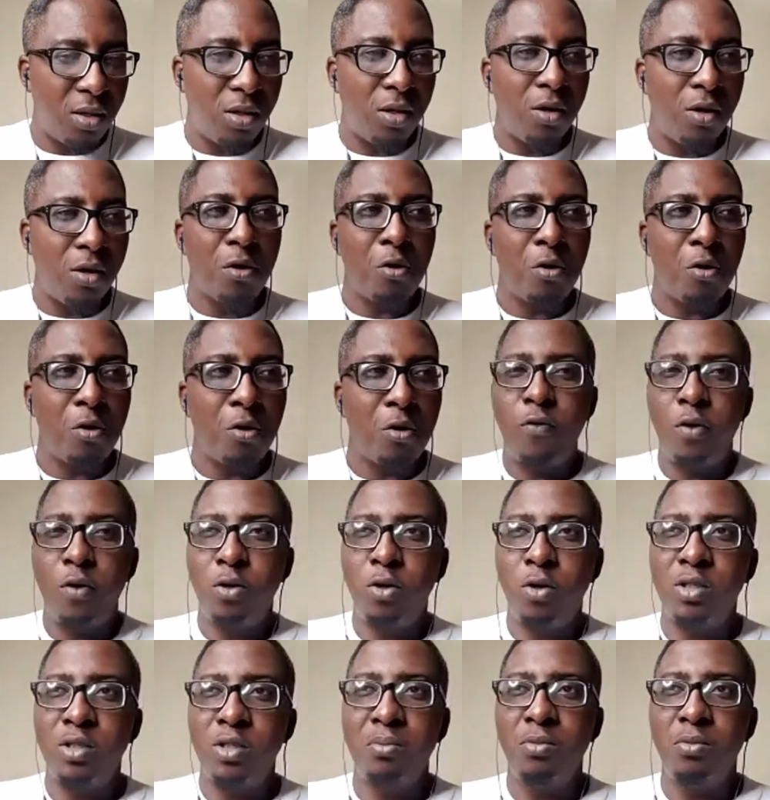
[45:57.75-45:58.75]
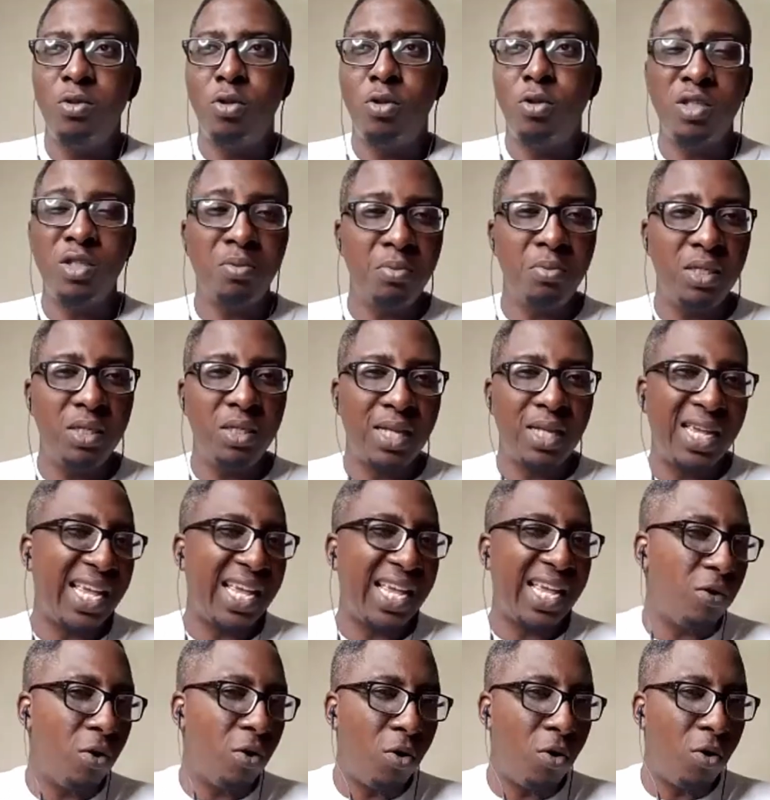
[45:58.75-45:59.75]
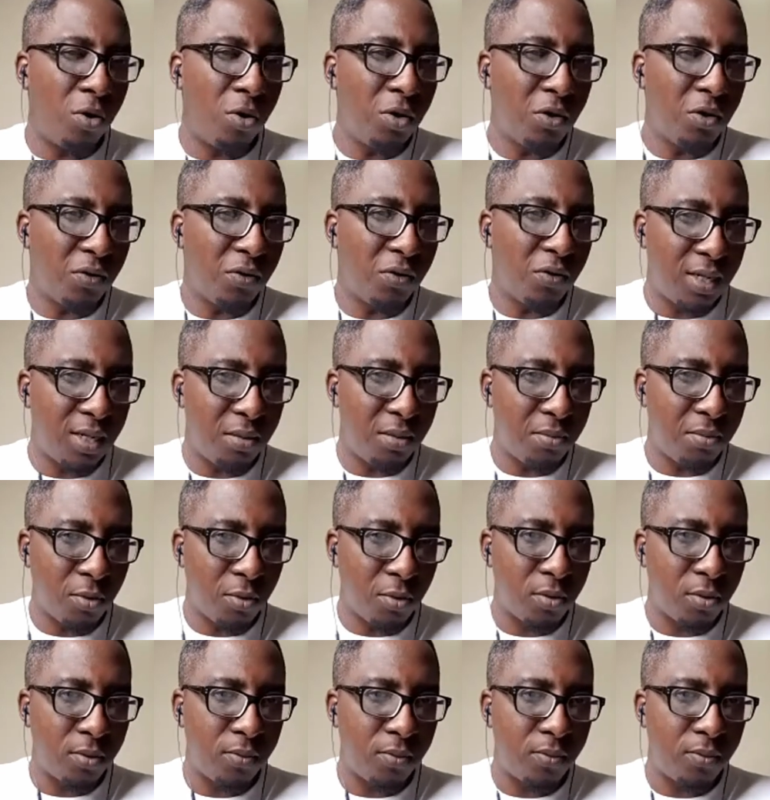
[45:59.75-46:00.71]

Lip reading: Comfort doesn't just means that you are not hungry anymore